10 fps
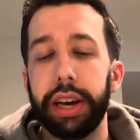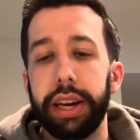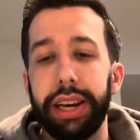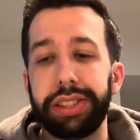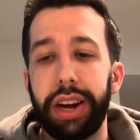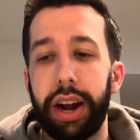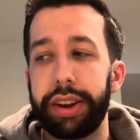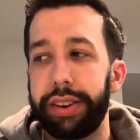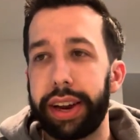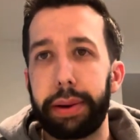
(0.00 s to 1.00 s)
It's
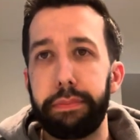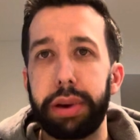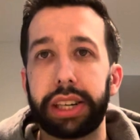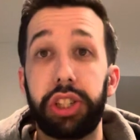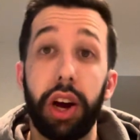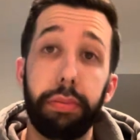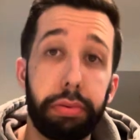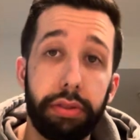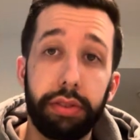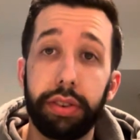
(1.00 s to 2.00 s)
not like a big jump.
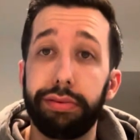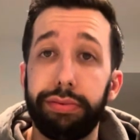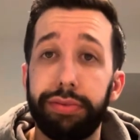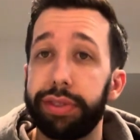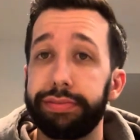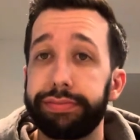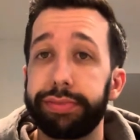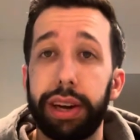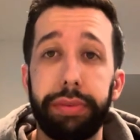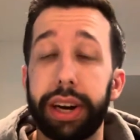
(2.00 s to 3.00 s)

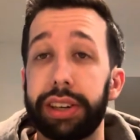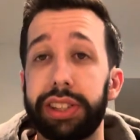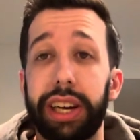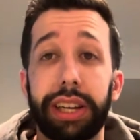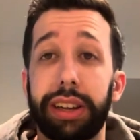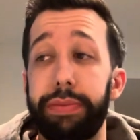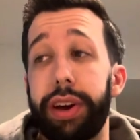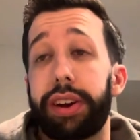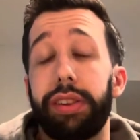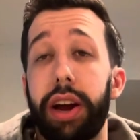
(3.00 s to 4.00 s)
I'm not
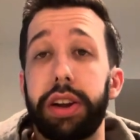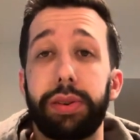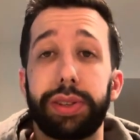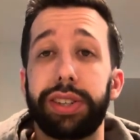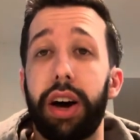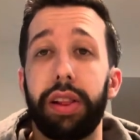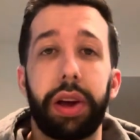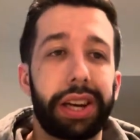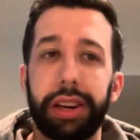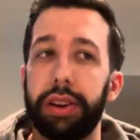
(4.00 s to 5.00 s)
gonna lie to you. It's not
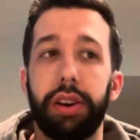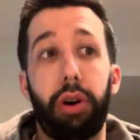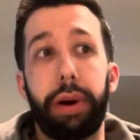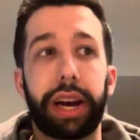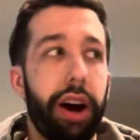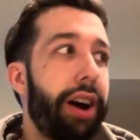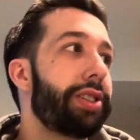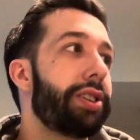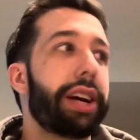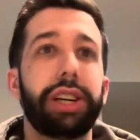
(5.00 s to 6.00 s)
like, oh my
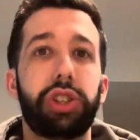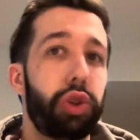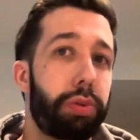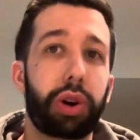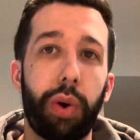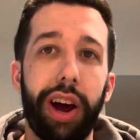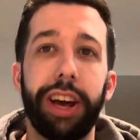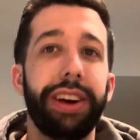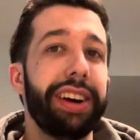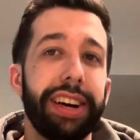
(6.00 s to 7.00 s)
gosh, like it's super quiet.